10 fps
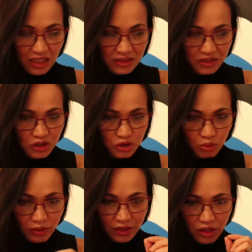that you
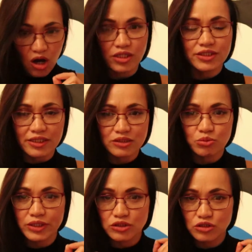will notice
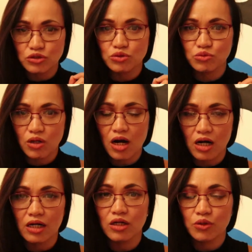when you
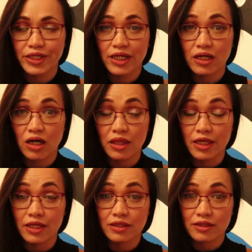are looking on
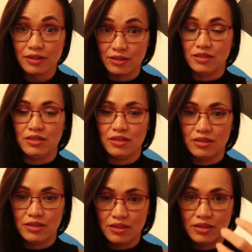it
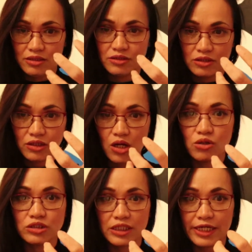
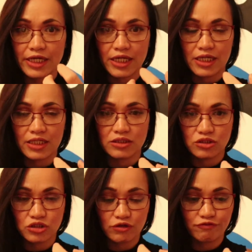closely
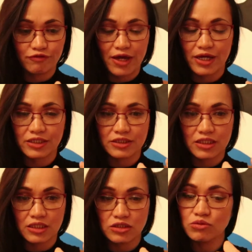to your face,
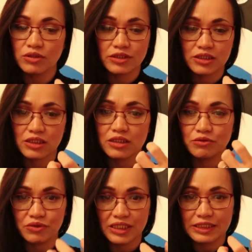and you will see the
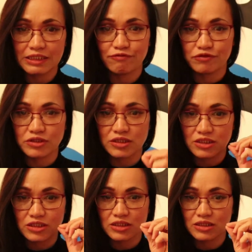real difference.
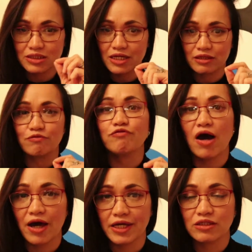There's not
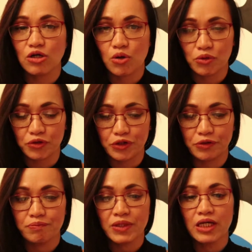fine color.
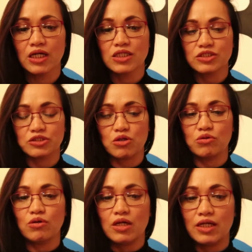
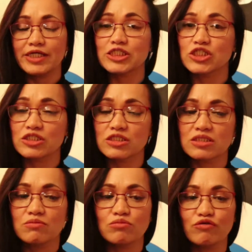So let's
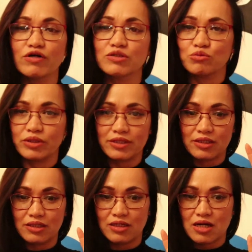just move on with
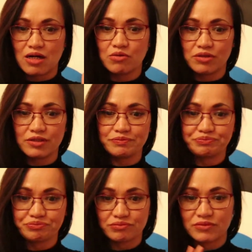our
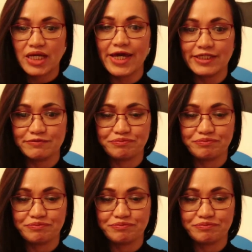8th